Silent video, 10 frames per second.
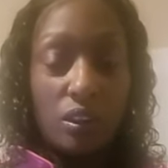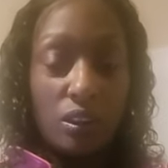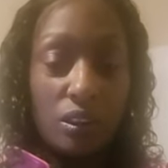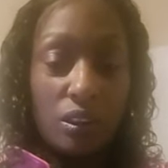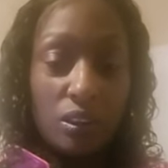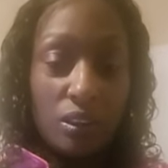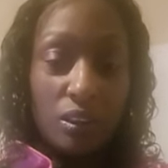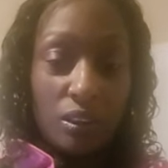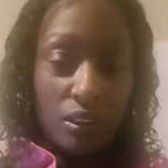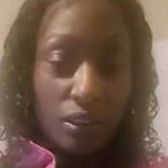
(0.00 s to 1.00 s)

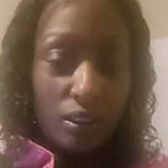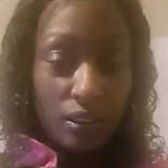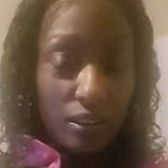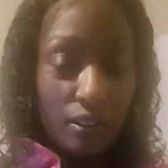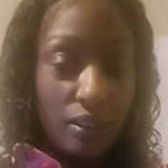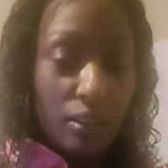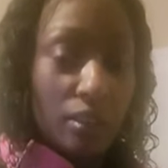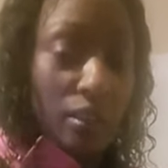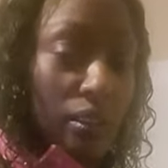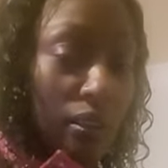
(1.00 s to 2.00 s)

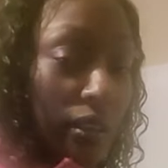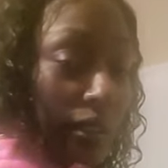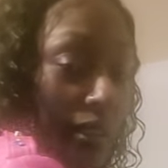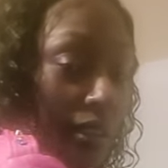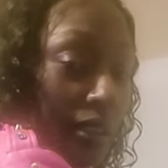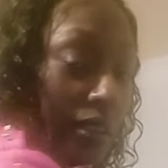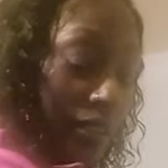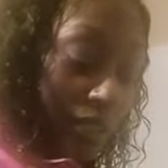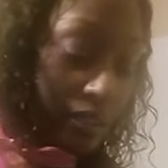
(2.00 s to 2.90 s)
(no one is talking)